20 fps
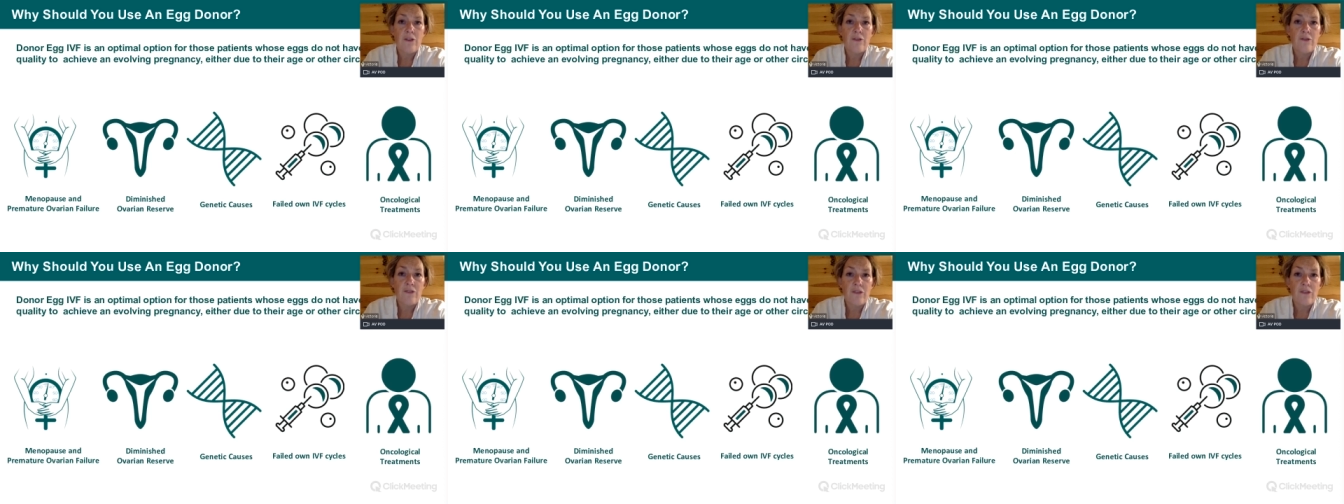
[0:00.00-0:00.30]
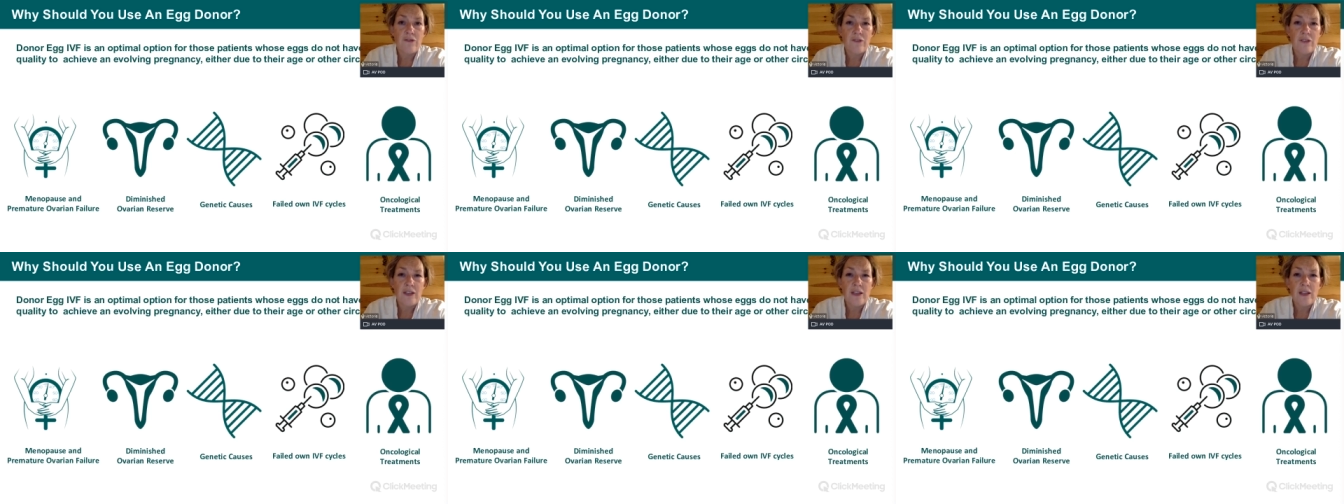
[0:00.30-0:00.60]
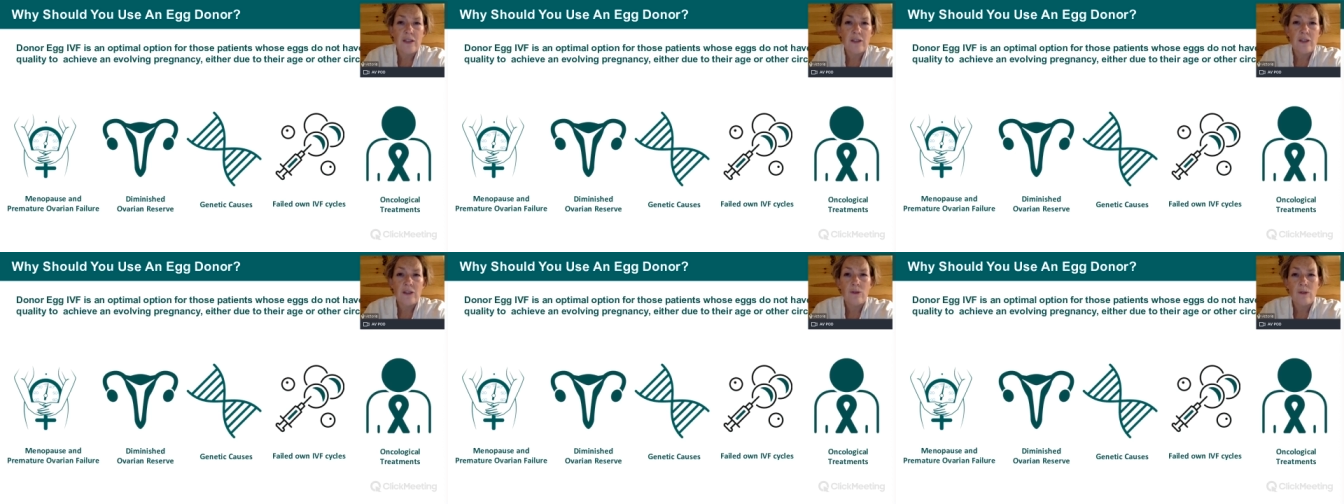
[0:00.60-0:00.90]

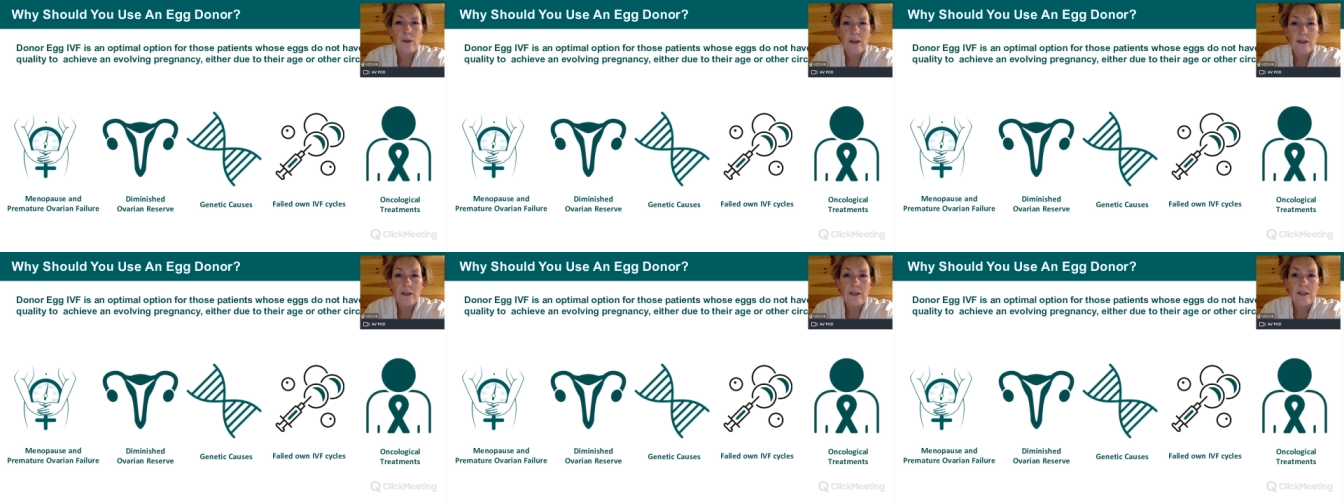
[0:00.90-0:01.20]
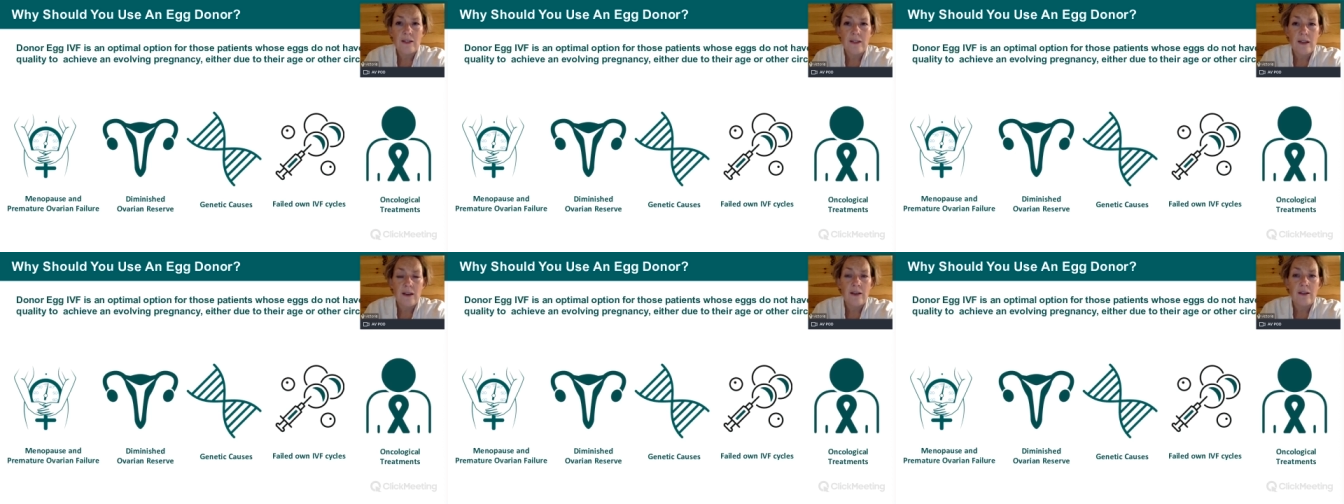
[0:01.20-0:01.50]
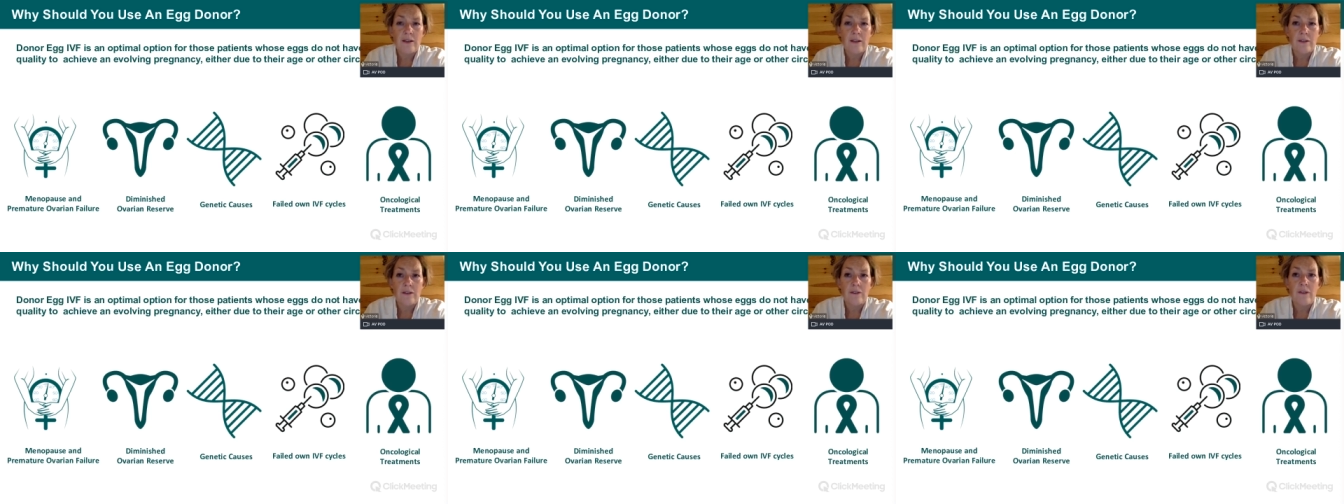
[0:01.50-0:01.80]
fifteen to twenty
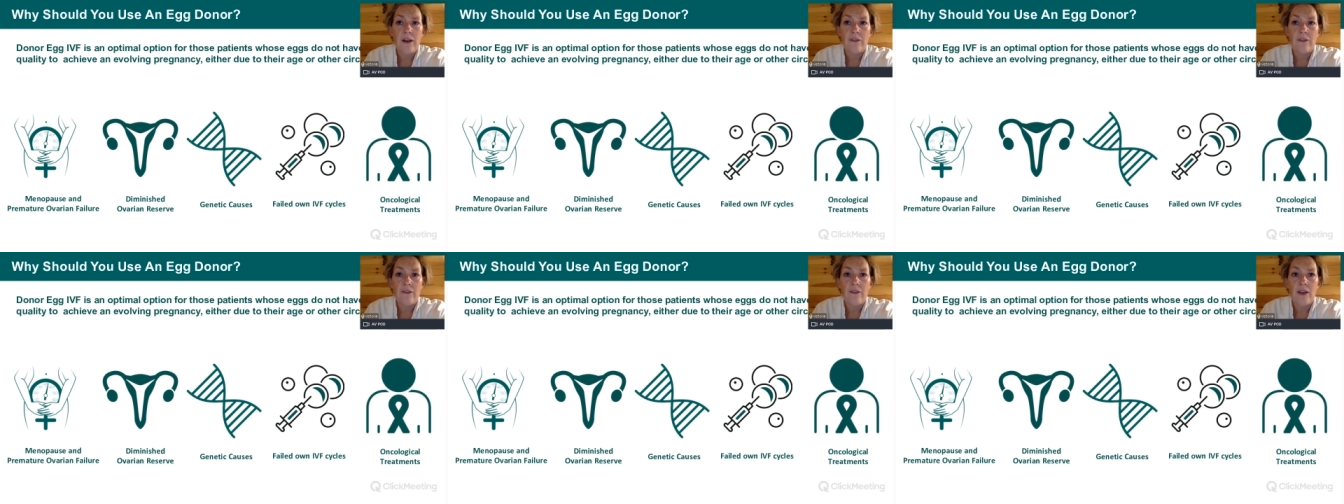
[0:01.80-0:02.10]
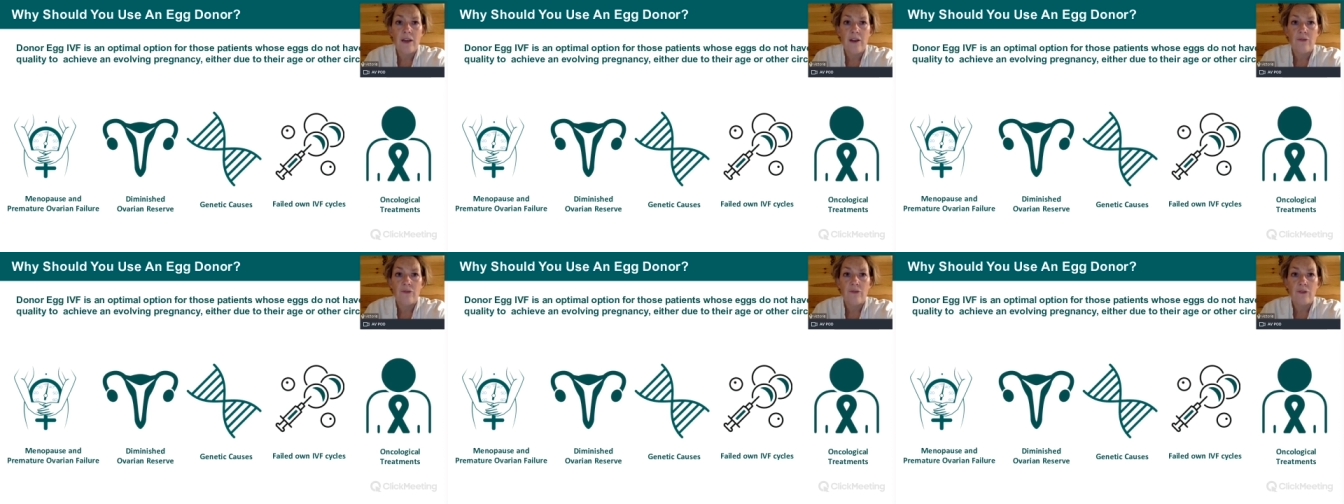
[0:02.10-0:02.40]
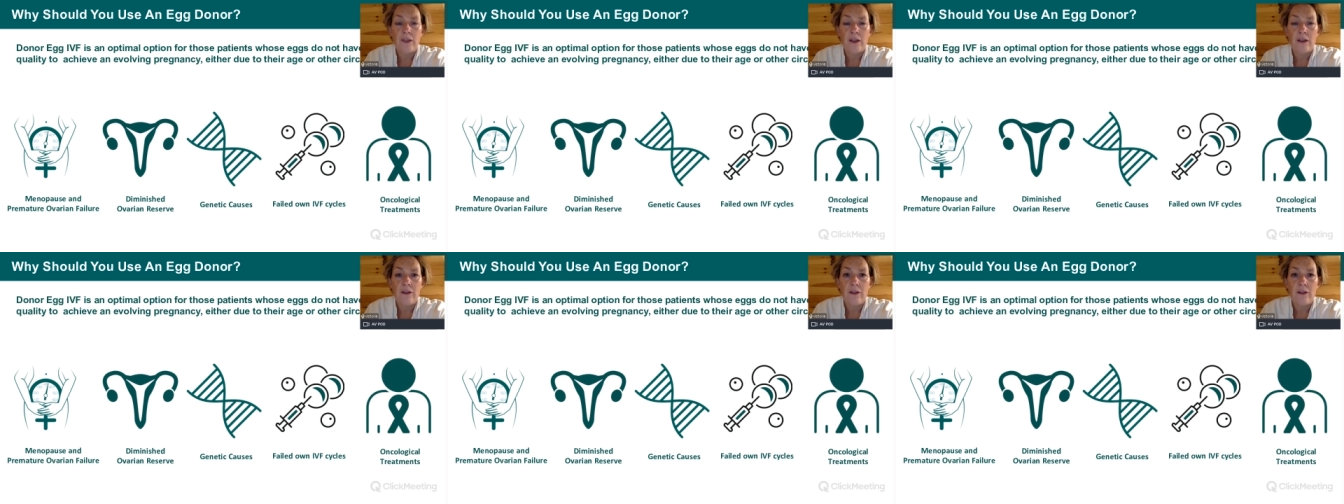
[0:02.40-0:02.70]
cycles of I V F
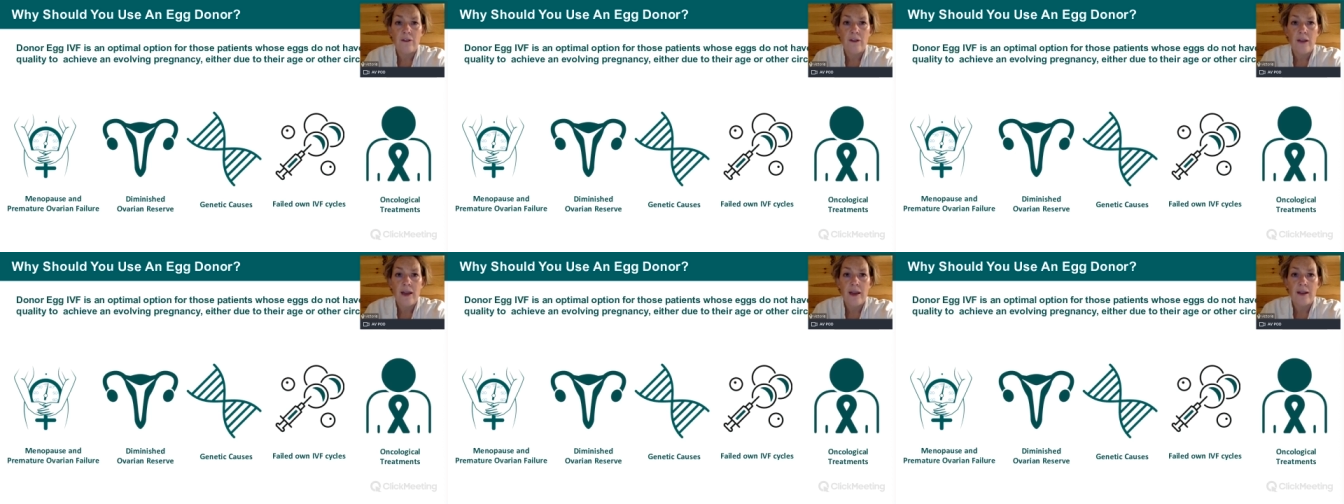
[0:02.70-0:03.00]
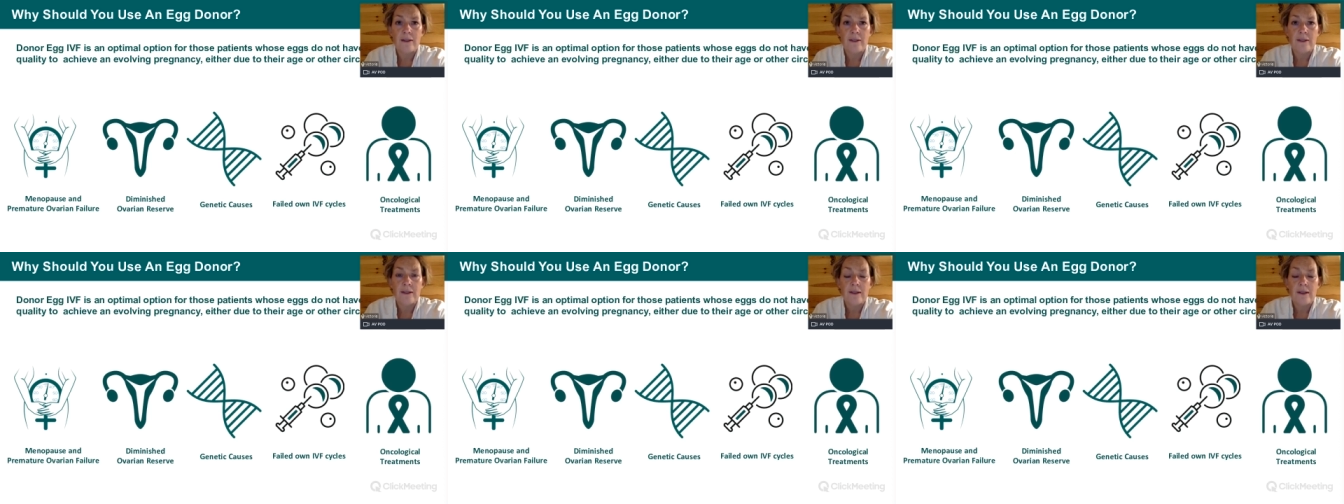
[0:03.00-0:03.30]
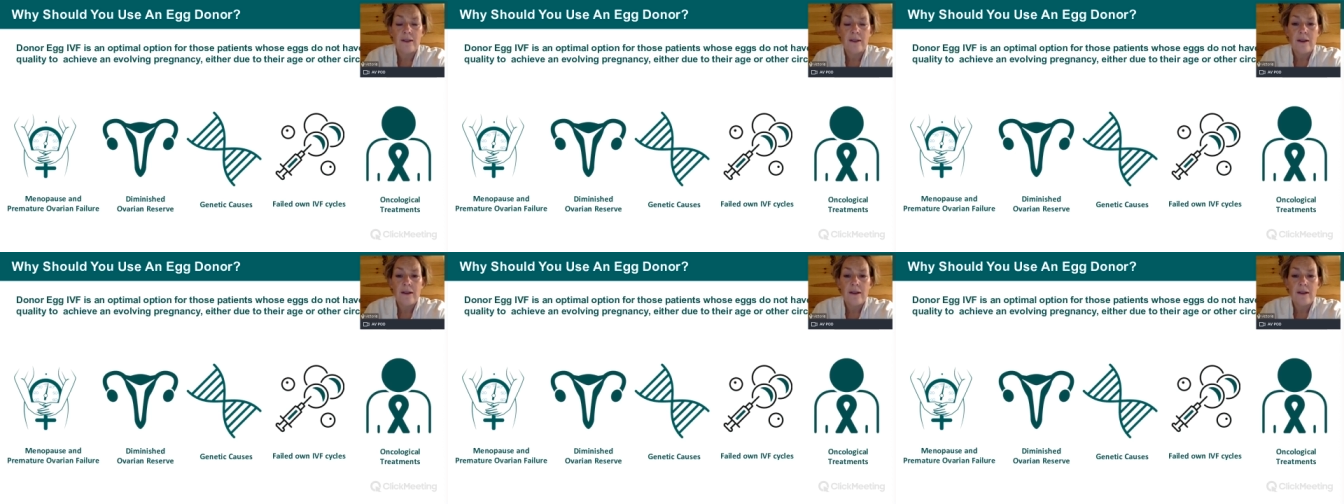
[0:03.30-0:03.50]
with their own eggs.